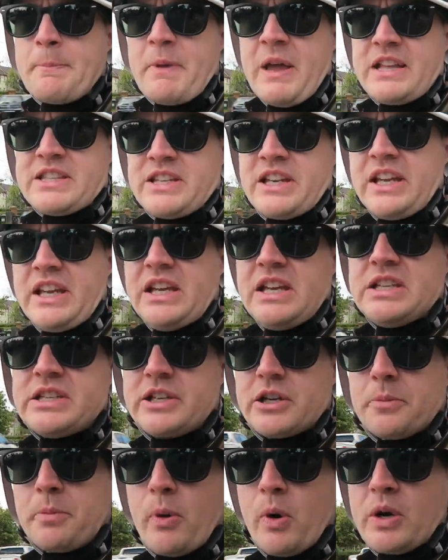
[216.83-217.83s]
it's an
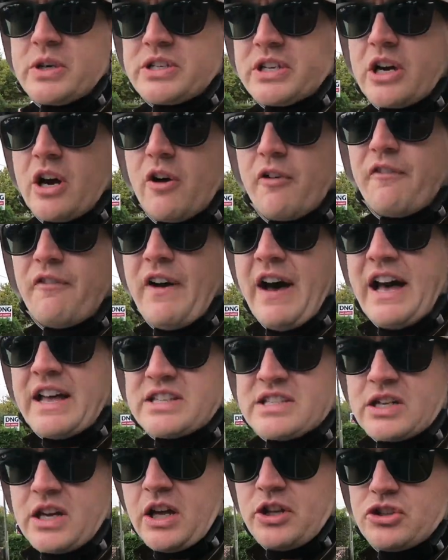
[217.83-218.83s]
easier board to go
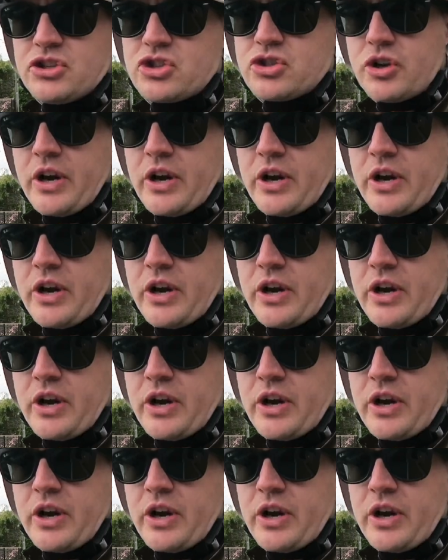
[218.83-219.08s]
fast on